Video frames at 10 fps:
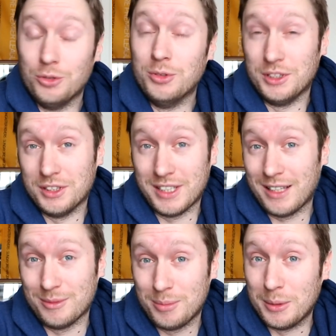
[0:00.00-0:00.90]
you need to
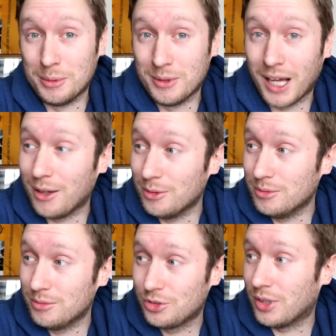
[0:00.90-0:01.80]
tell people
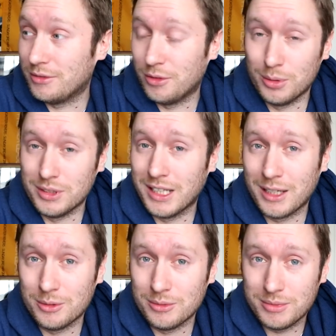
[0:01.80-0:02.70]
how straightforward and
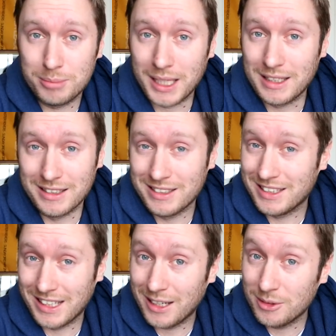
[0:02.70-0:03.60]
how
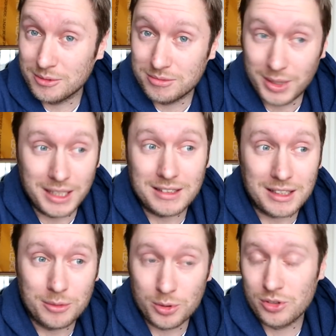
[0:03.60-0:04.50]
painless and how
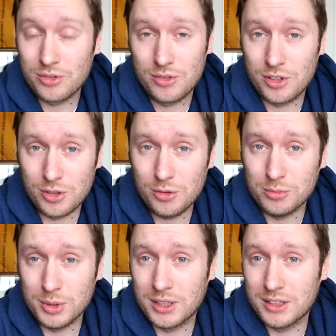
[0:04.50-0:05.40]
easy it was to
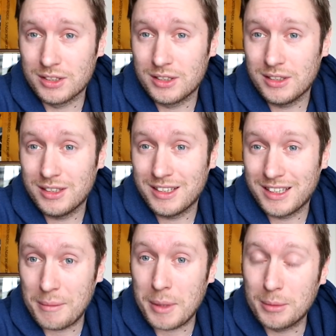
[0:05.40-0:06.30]
do, because
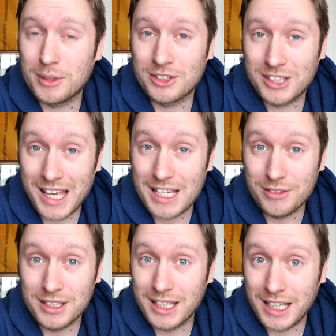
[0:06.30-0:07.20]
people are
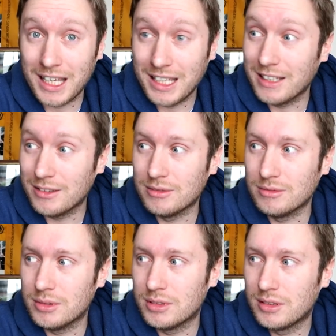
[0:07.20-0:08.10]
scared of, and they hear,
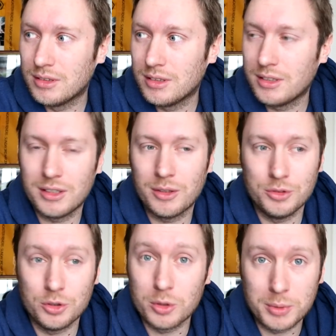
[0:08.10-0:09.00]
you
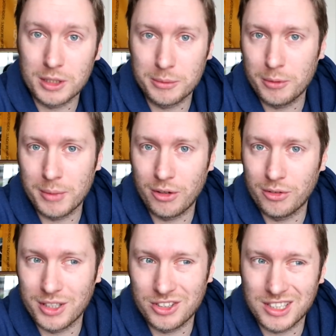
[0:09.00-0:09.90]
know, do you want to be on the bone
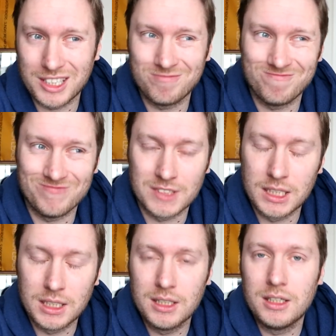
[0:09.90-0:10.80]
marrow register? And
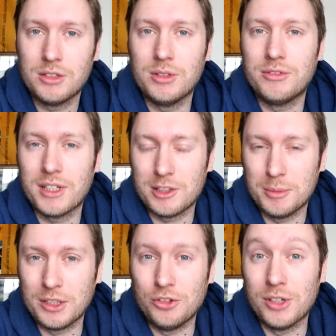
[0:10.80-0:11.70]
don't really
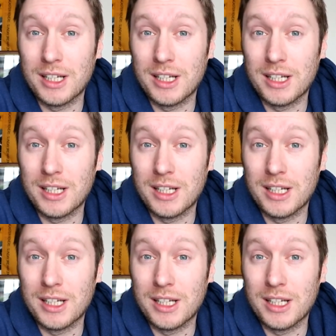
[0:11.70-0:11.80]
fancy a big